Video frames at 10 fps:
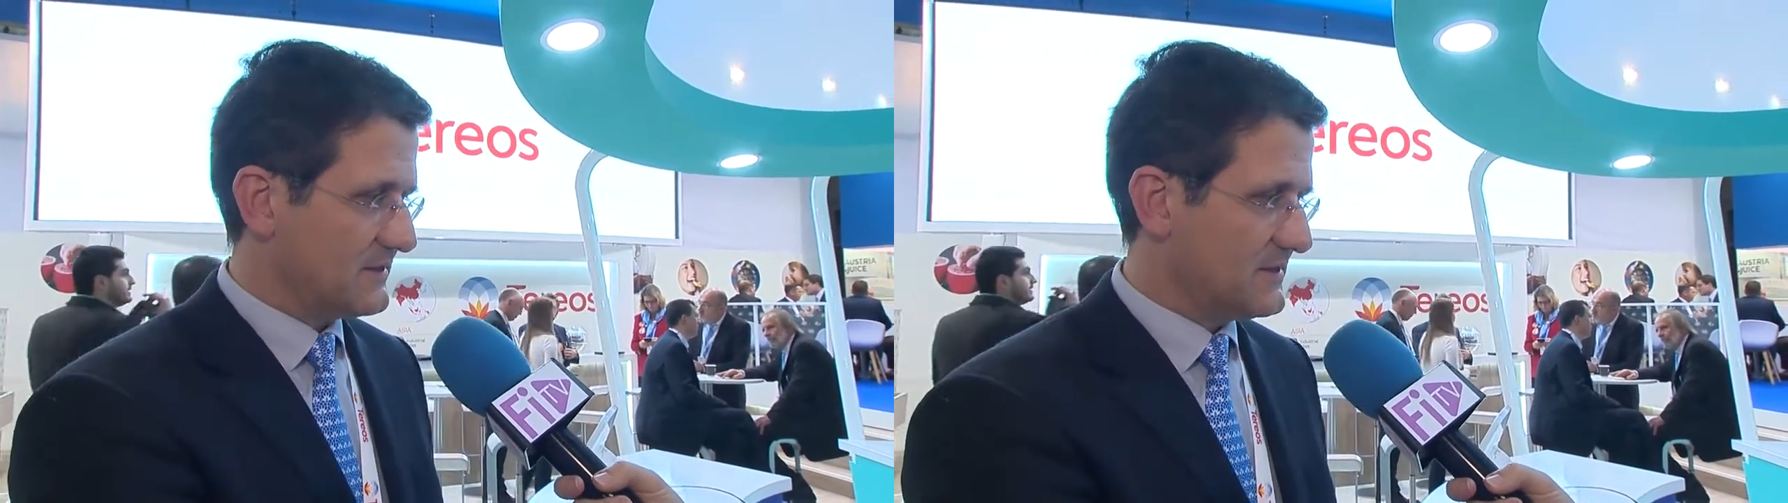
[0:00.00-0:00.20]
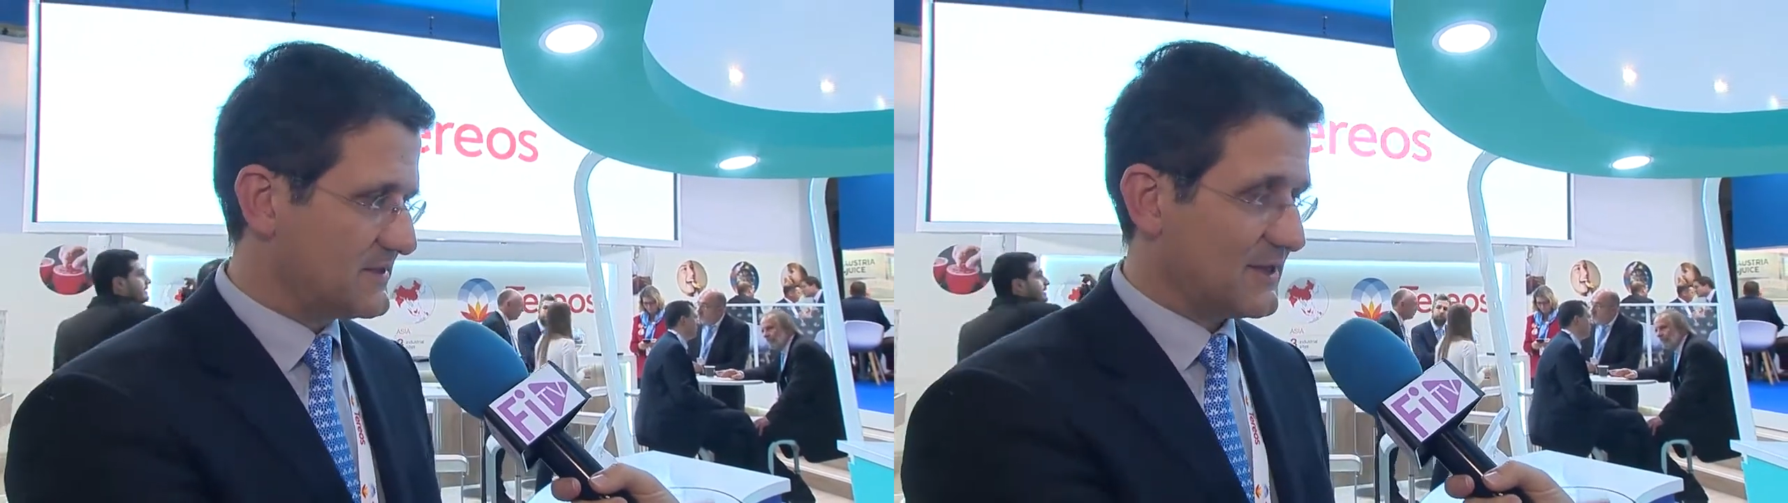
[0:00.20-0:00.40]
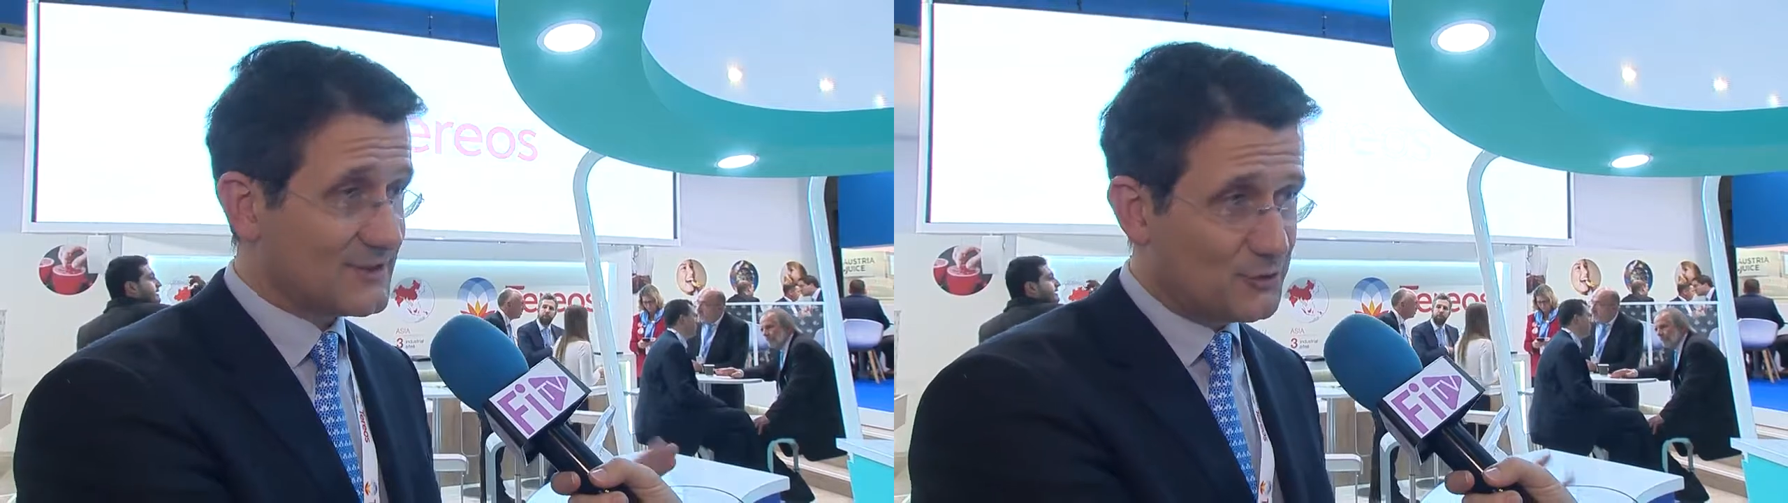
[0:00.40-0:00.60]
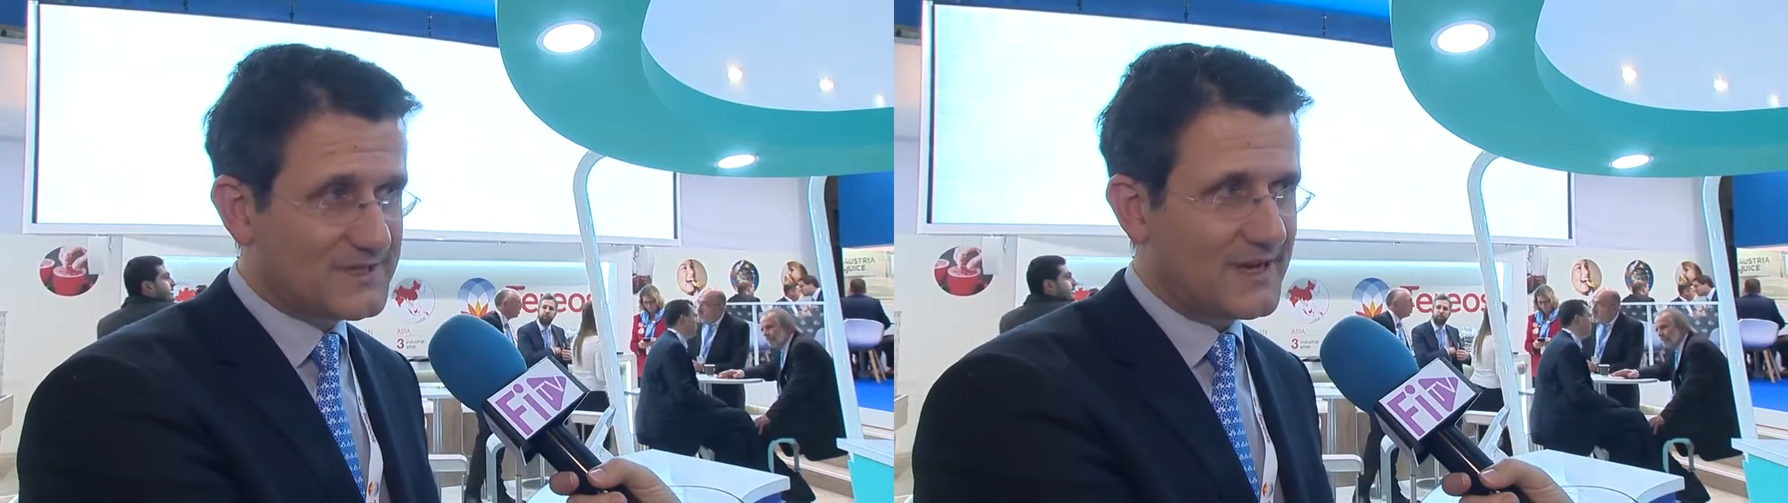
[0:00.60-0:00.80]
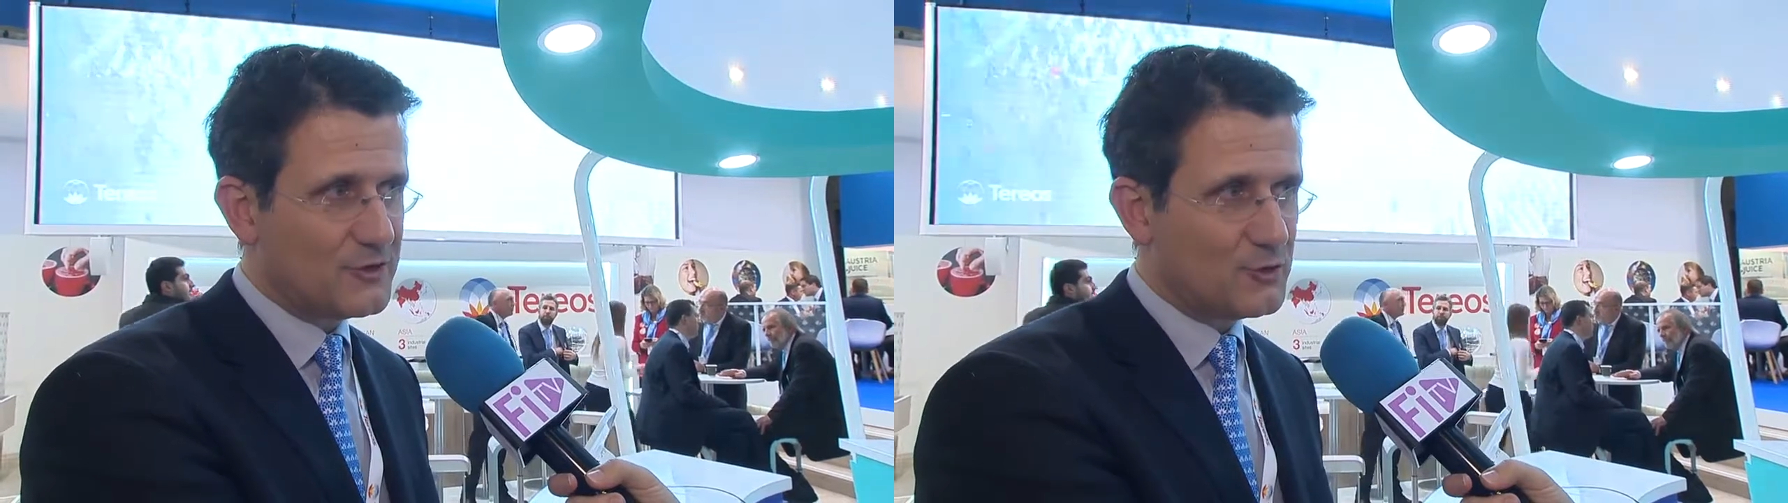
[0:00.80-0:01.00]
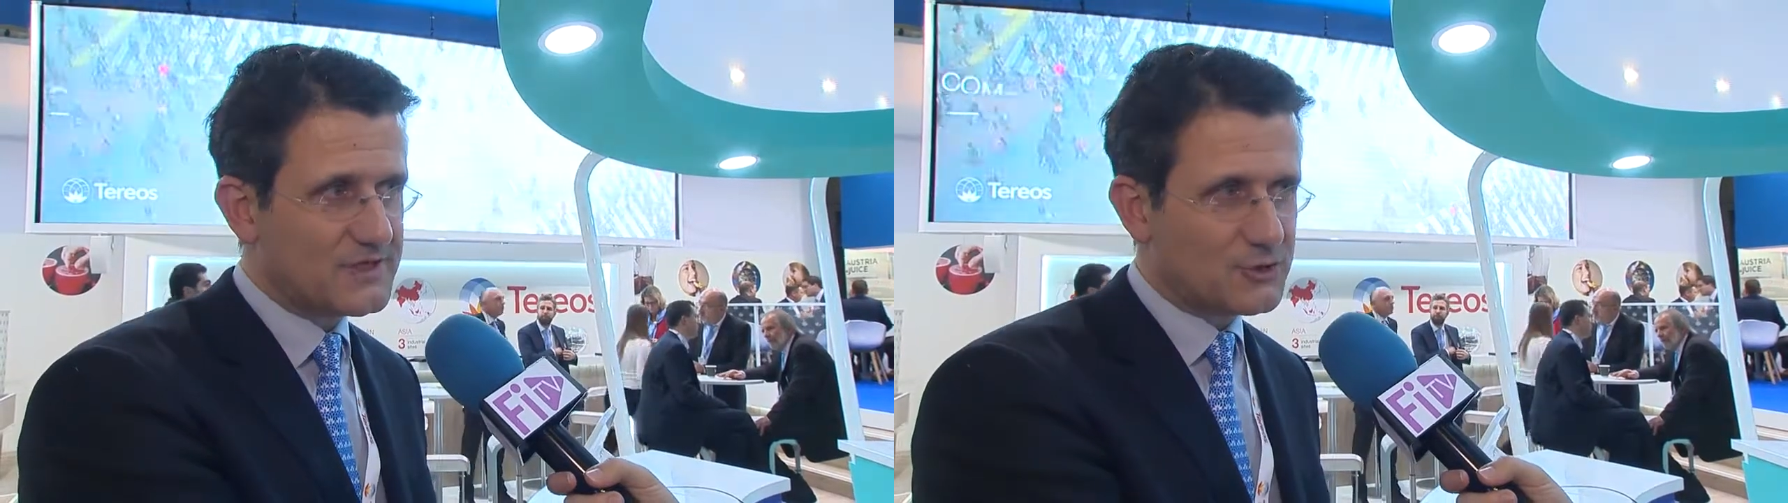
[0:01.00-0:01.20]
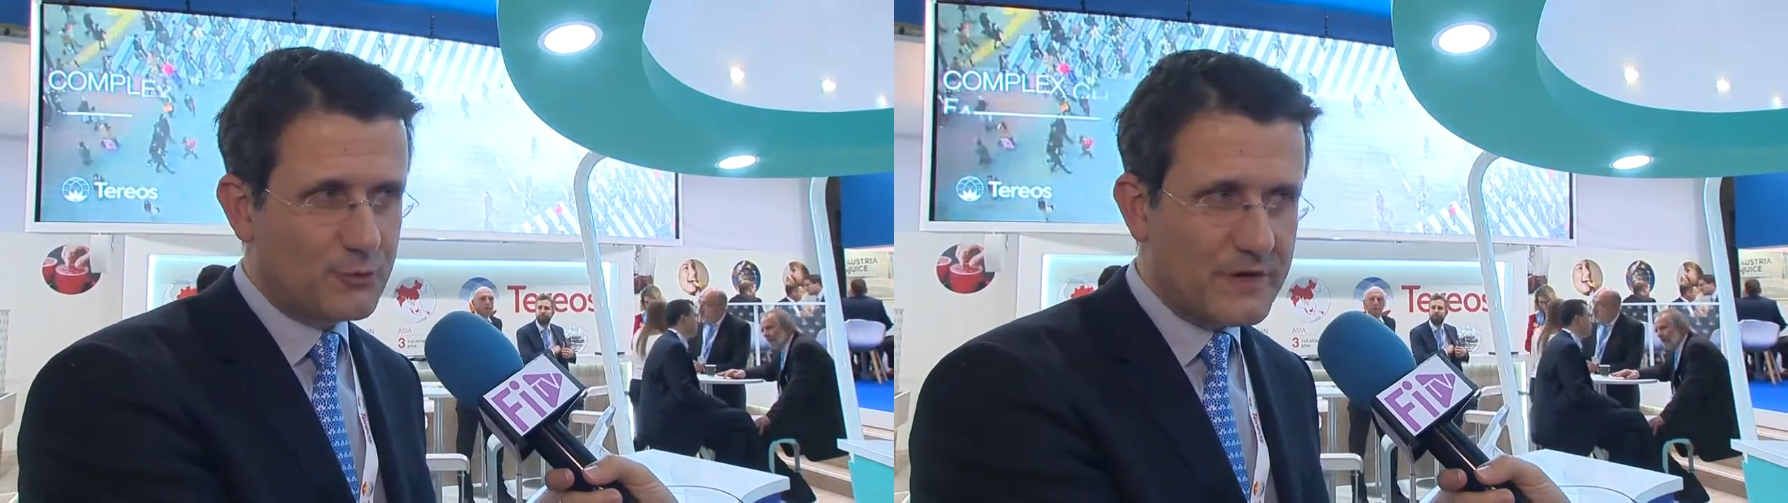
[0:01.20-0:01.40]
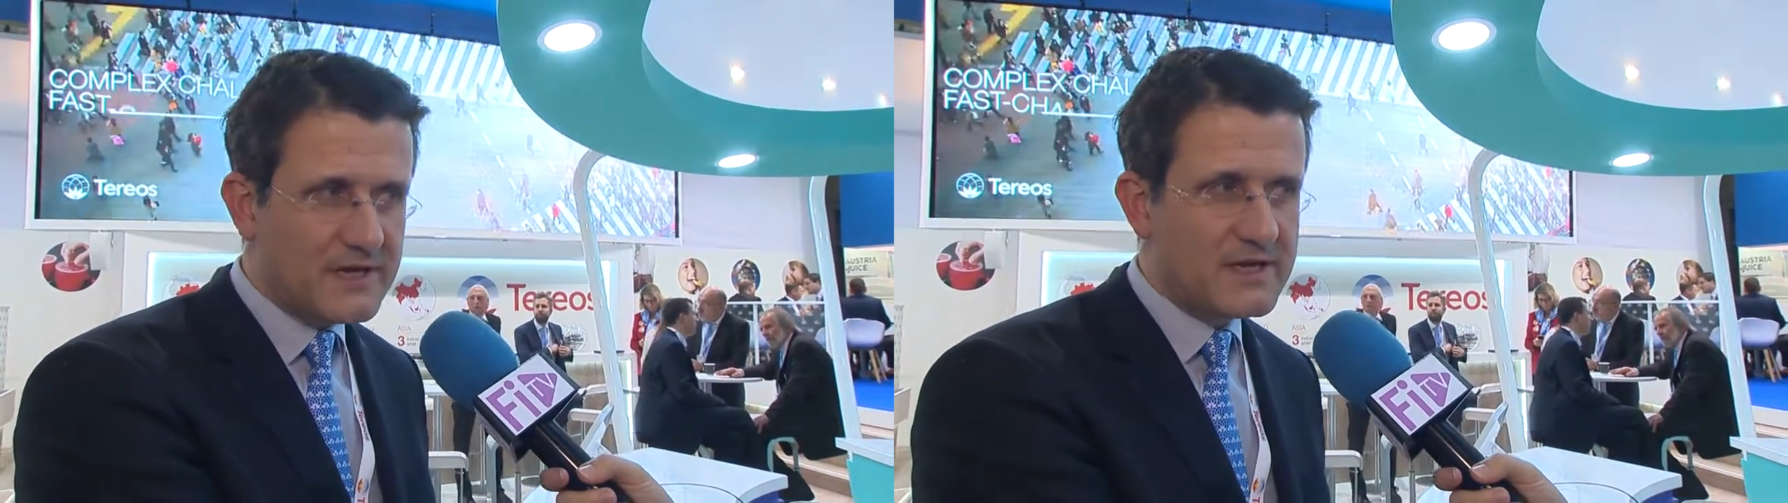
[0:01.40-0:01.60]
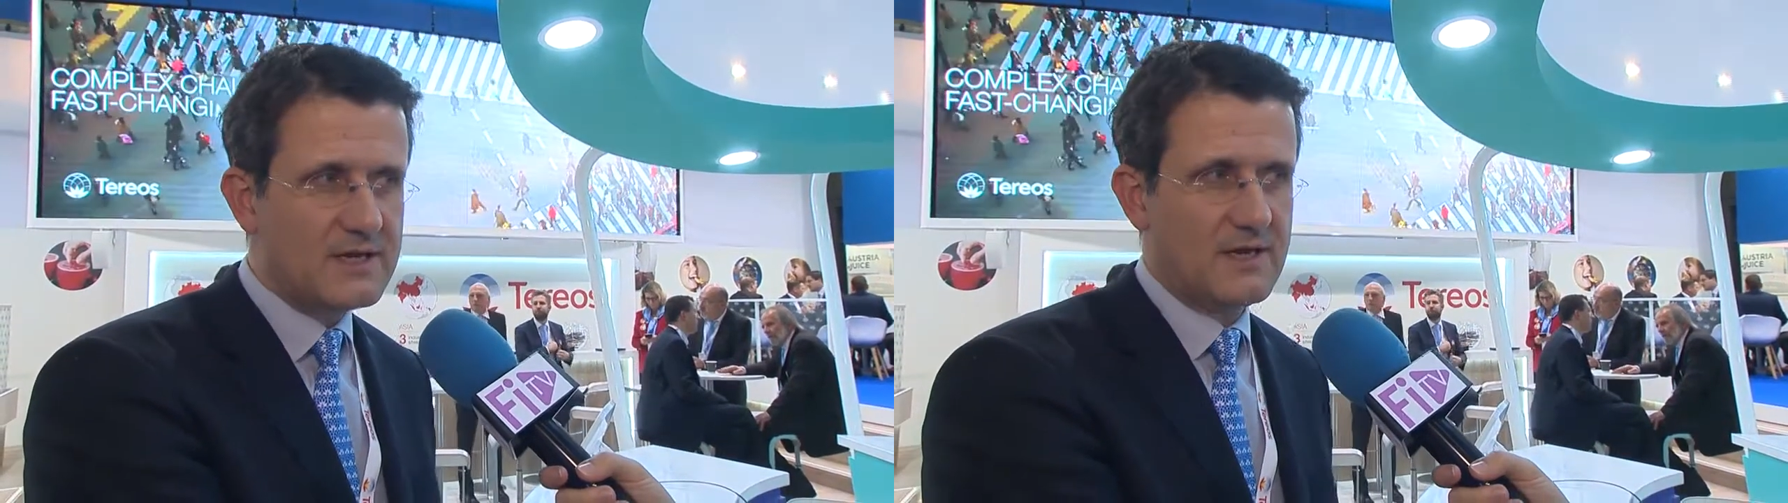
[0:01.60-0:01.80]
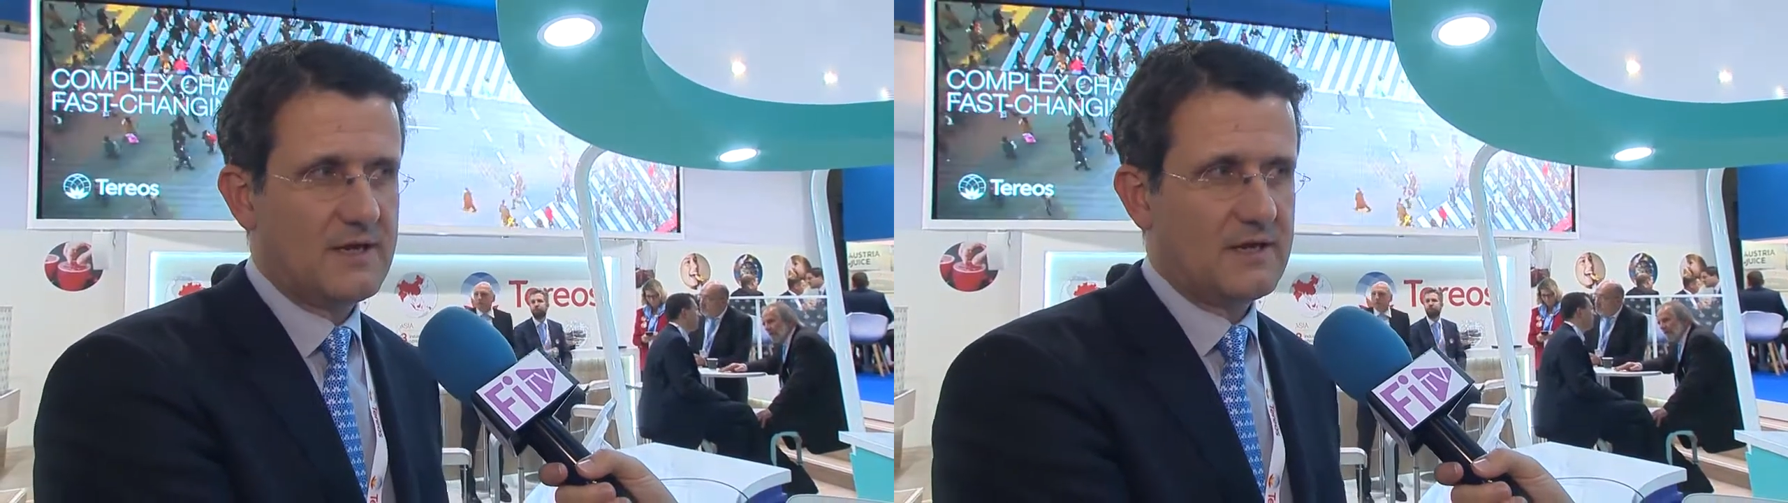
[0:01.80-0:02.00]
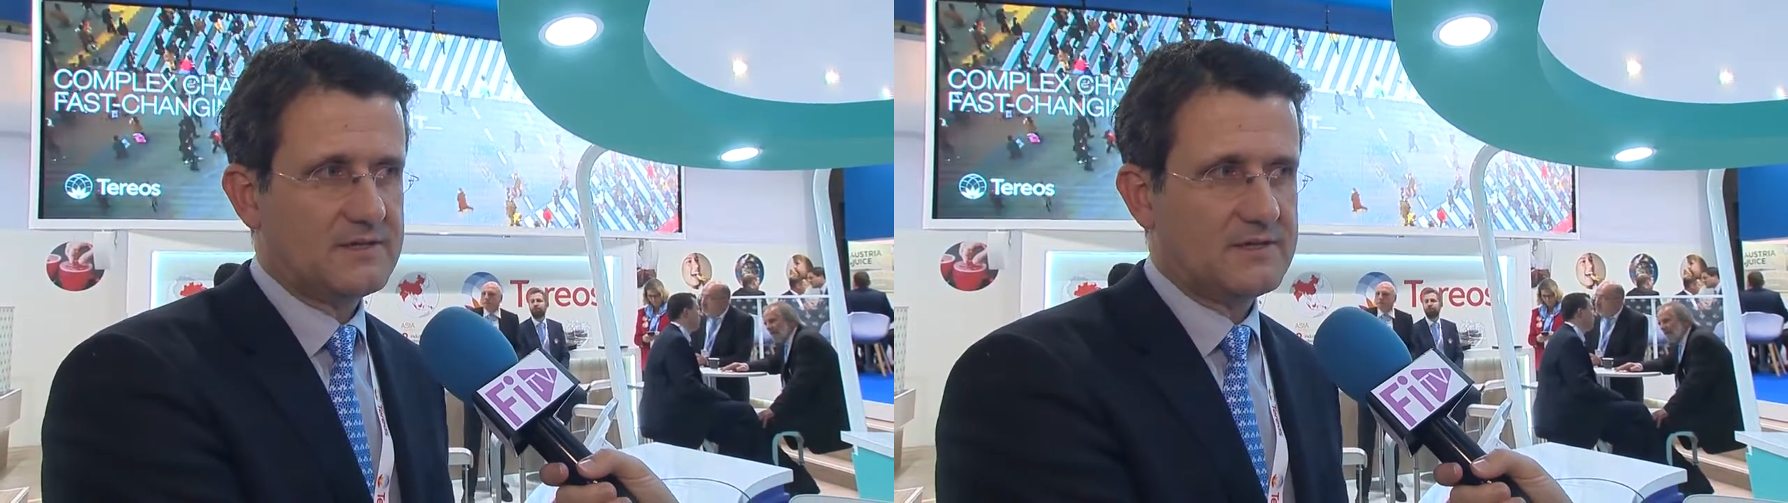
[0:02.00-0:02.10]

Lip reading: this Sweeten You is really